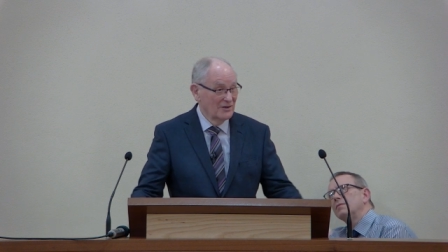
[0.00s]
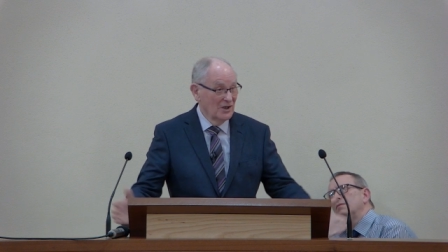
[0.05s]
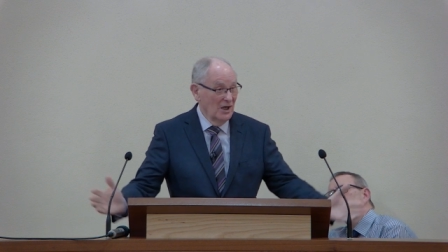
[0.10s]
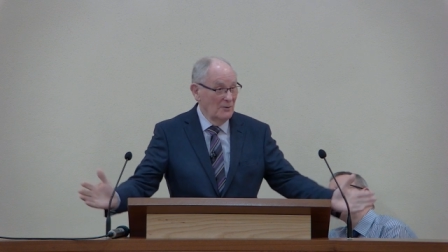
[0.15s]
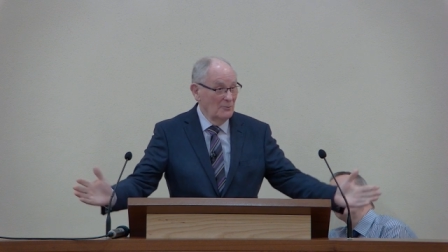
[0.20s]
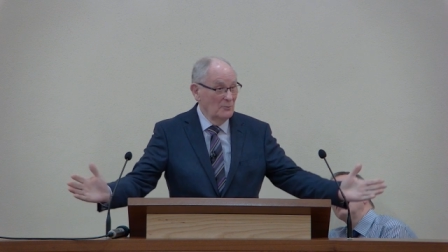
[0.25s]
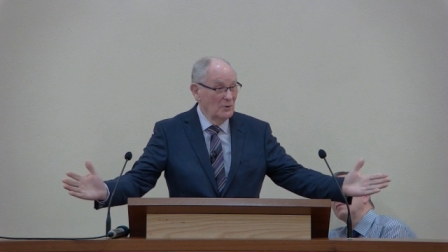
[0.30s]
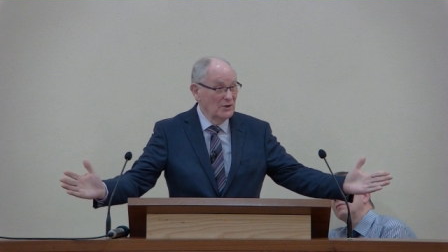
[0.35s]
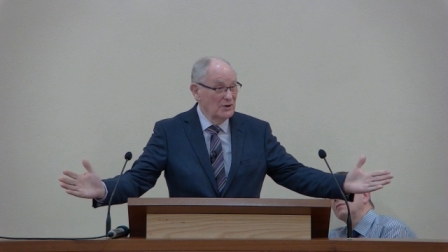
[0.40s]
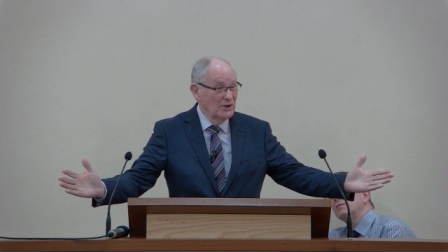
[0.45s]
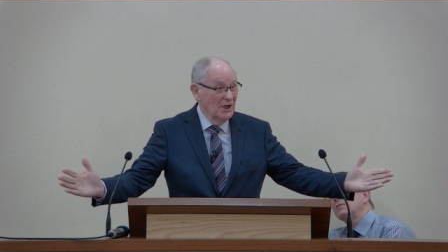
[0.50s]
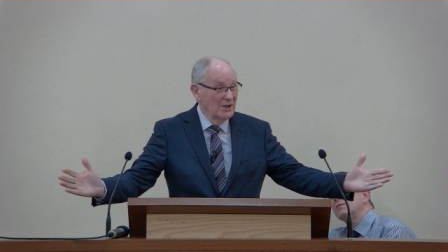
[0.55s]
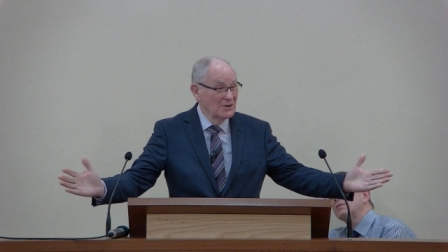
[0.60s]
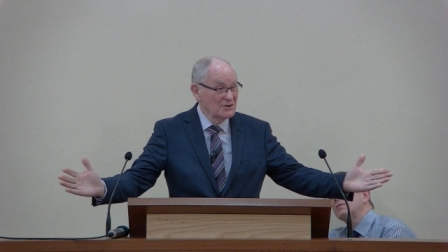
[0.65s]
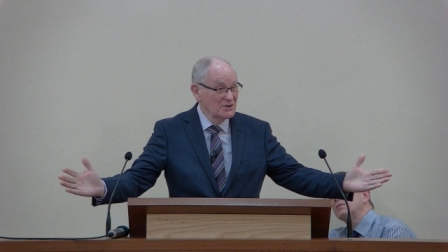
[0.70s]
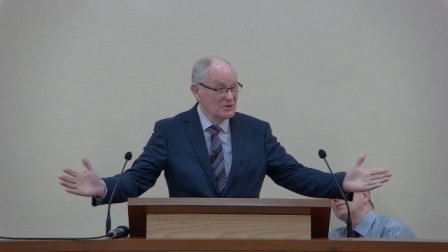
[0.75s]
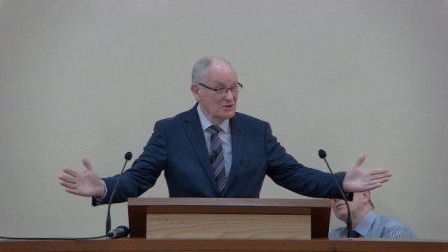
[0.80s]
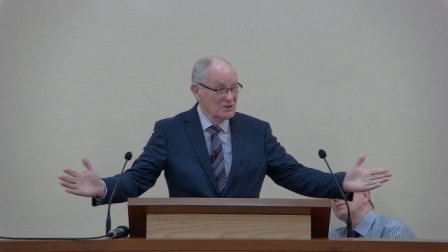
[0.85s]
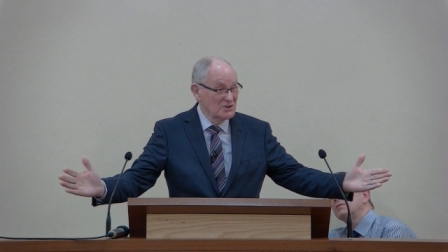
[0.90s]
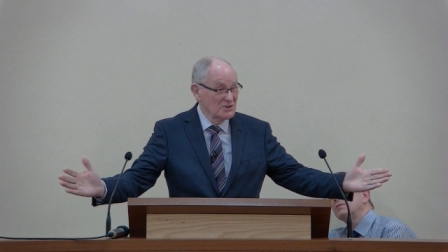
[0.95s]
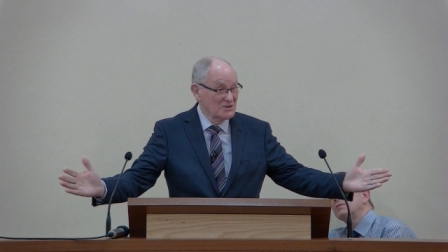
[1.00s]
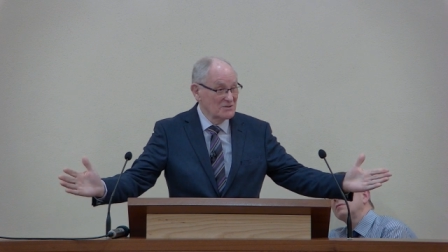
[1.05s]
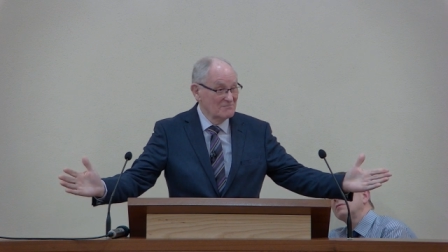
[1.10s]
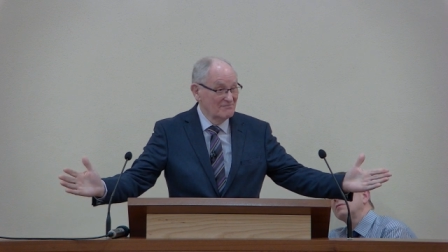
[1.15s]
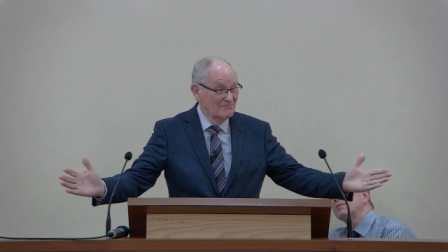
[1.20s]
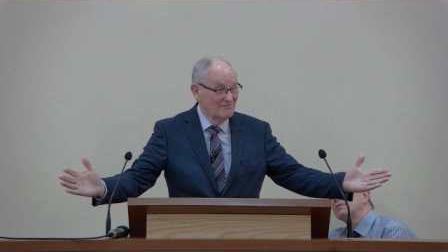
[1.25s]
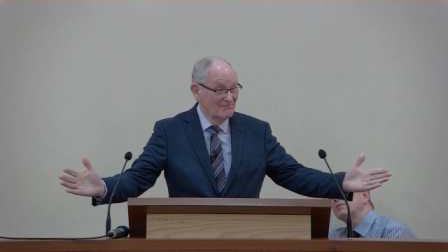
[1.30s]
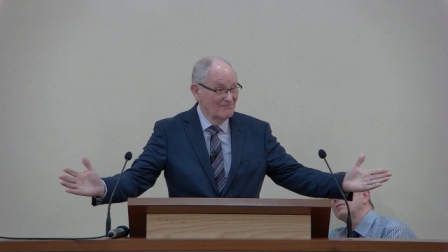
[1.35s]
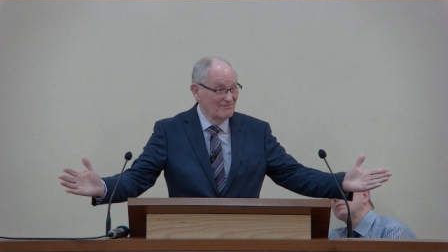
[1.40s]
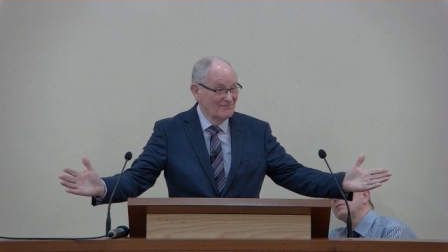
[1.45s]
Come with us.
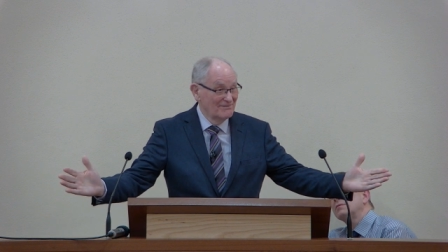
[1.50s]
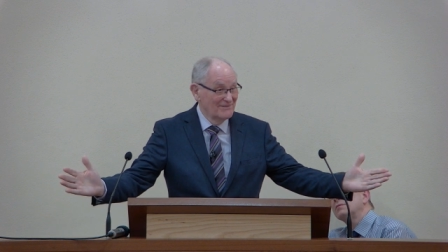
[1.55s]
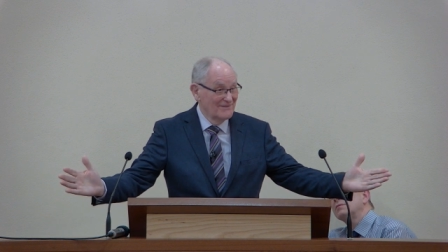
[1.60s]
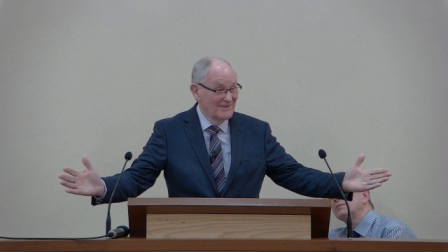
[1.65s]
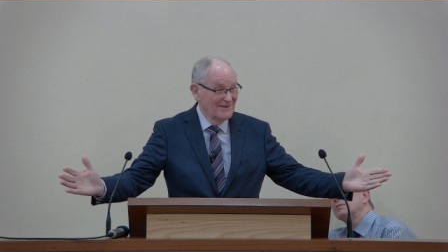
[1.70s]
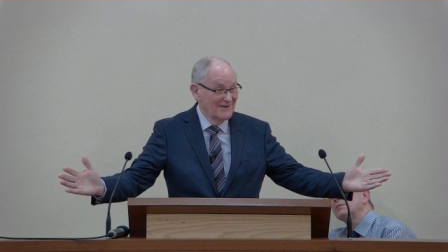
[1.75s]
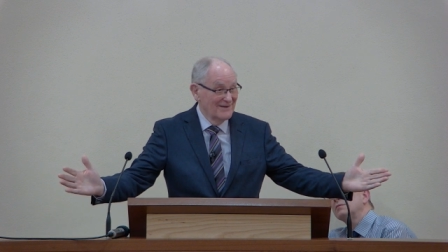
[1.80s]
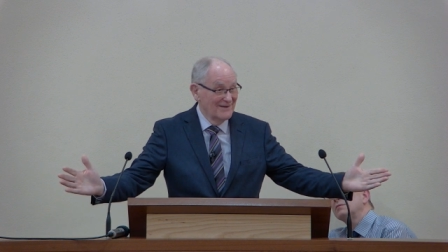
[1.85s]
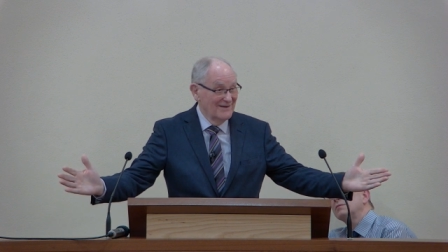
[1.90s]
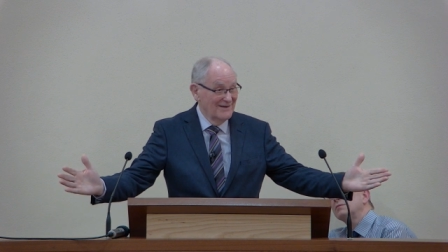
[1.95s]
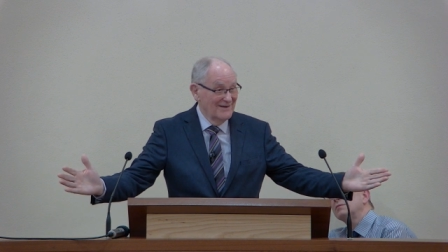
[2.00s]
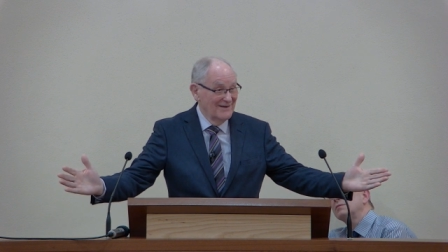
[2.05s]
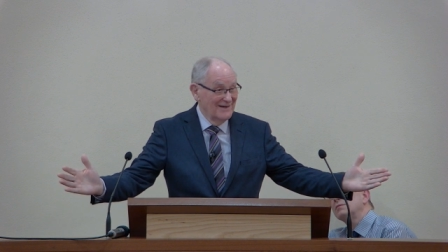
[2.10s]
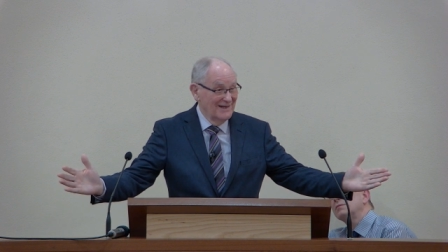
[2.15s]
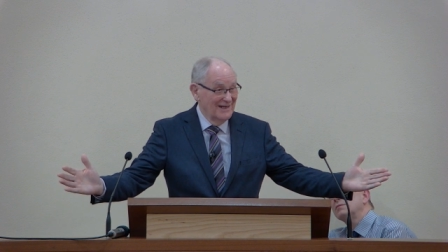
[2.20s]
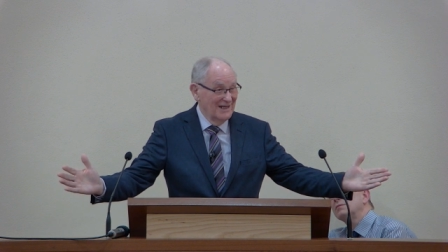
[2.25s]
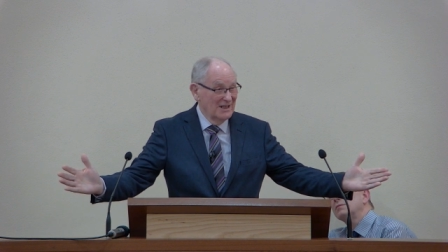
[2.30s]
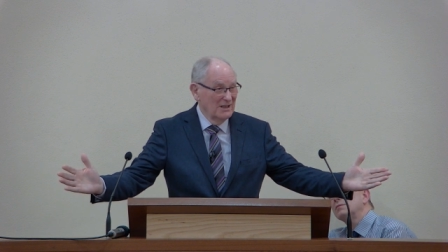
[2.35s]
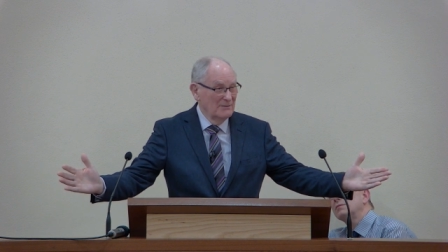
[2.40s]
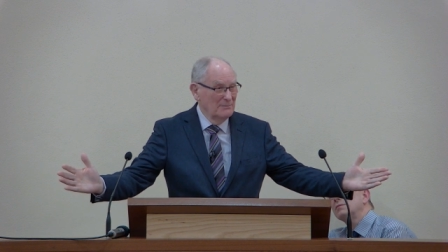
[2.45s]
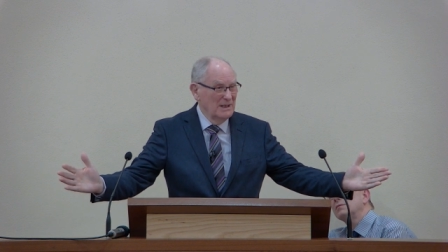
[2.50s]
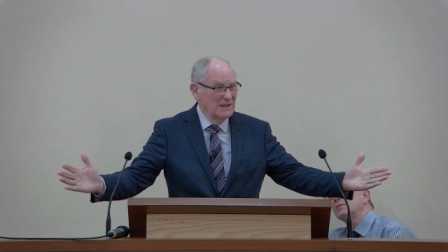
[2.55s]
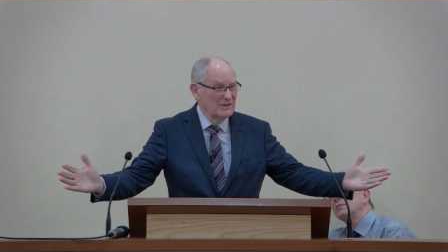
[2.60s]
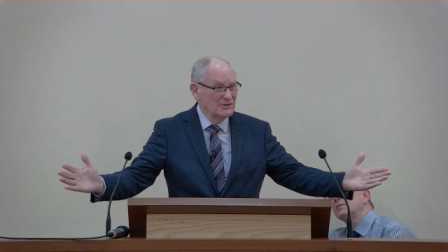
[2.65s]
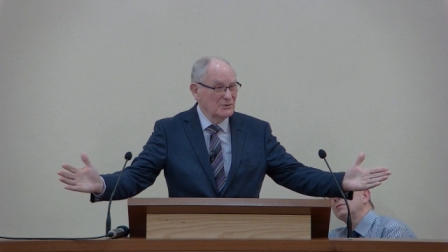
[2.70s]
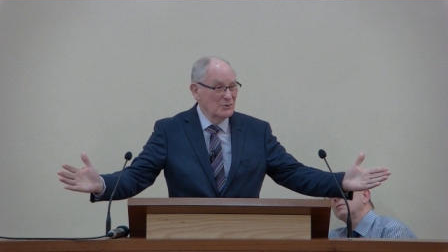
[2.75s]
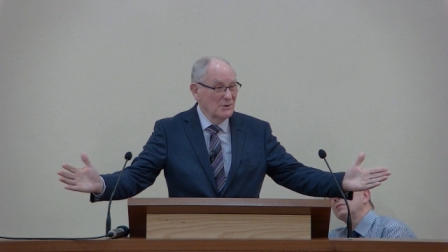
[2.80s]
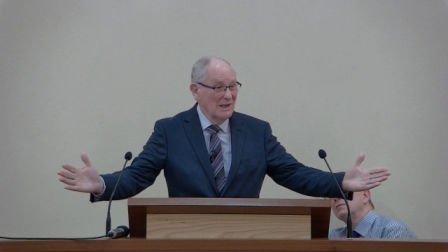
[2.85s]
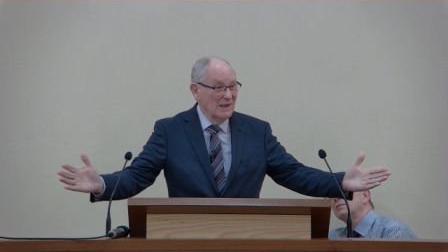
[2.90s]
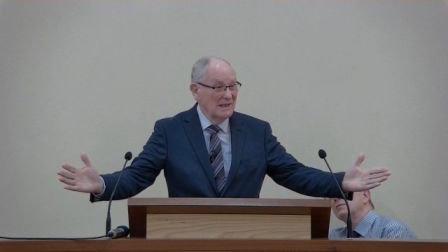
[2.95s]
It'll be
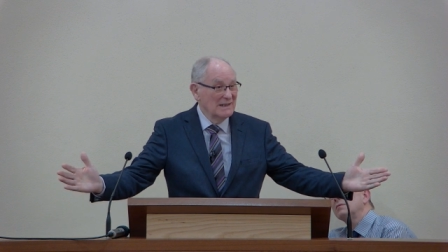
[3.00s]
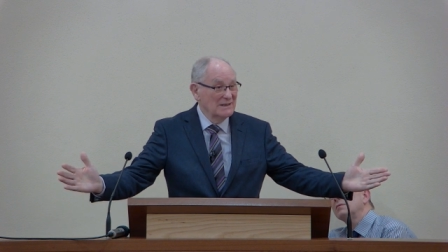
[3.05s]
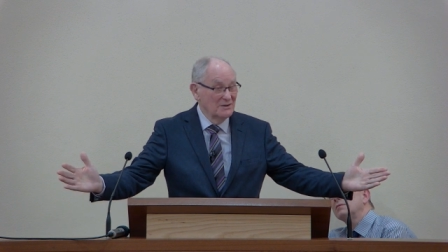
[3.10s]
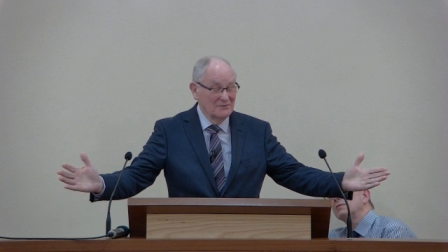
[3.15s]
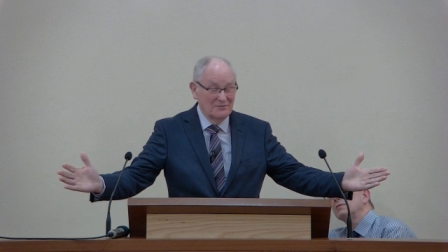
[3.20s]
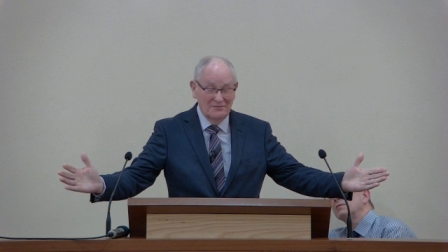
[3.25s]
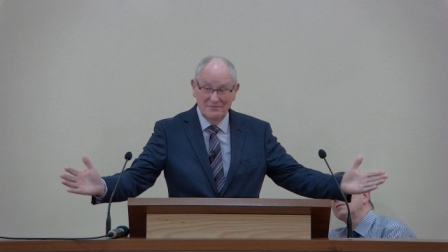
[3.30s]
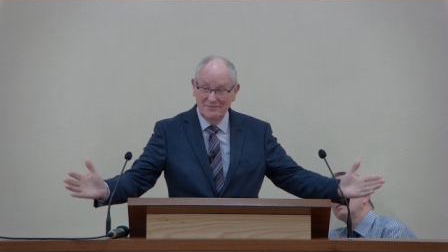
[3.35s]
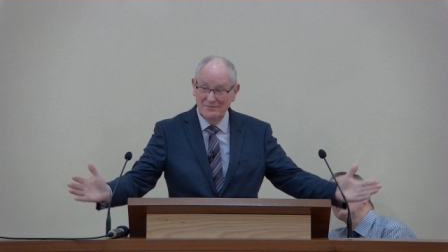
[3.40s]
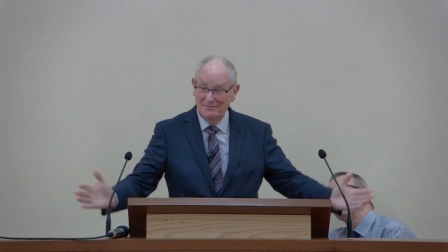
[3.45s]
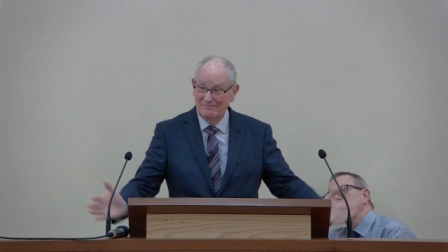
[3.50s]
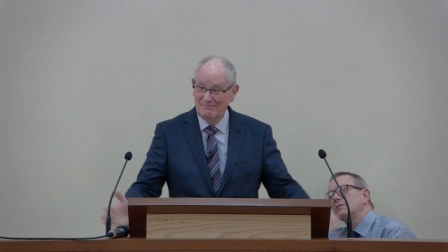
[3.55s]
attractive.